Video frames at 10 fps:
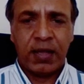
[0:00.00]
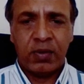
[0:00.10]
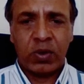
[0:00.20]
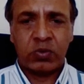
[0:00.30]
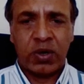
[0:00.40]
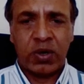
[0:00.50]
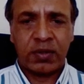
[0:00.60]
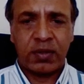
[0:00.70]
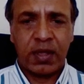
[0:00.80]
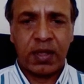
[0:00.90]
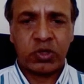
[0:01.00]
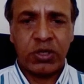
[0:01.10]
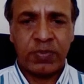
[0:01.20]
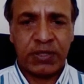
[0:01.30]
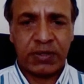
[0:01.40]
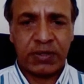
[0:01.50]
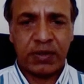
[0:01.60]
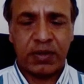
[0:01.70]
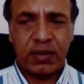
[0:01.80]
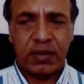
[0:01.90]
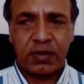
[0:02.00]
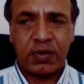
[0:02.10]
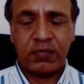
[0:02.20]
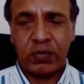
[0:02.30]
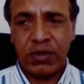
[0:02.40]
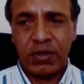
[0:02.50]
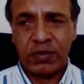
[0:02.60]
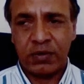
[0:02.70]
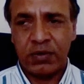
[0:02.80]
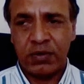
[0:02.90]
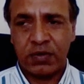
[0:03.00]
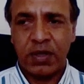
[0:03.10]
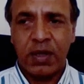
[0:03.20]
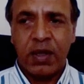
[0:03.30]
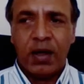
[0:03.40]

than what was actually predicted. So that for me is good news.